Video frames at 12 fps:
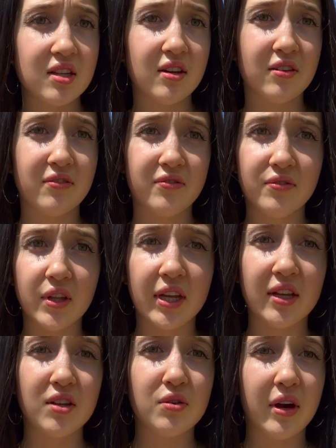if
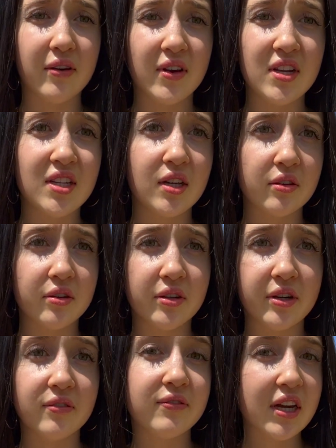like you have any other
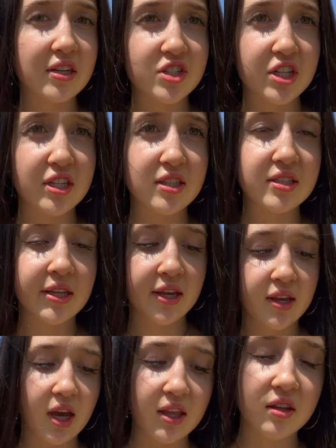infections,
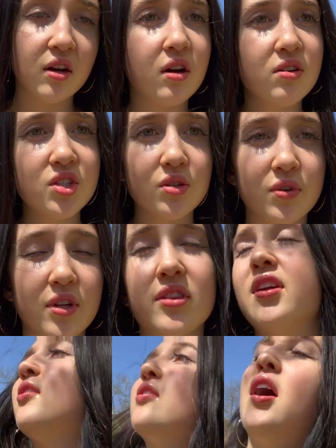and then also I
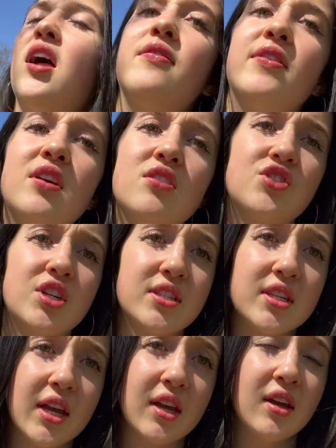think a lot of it is just
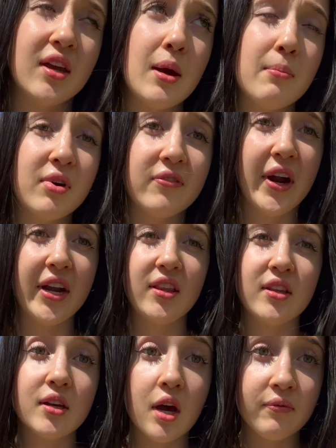like providing
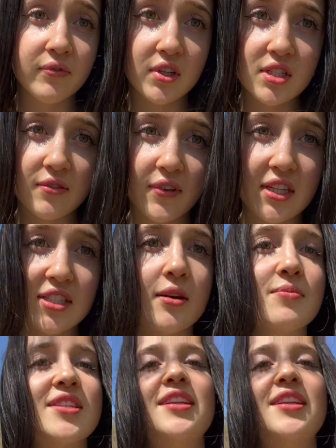the comfort to victims, and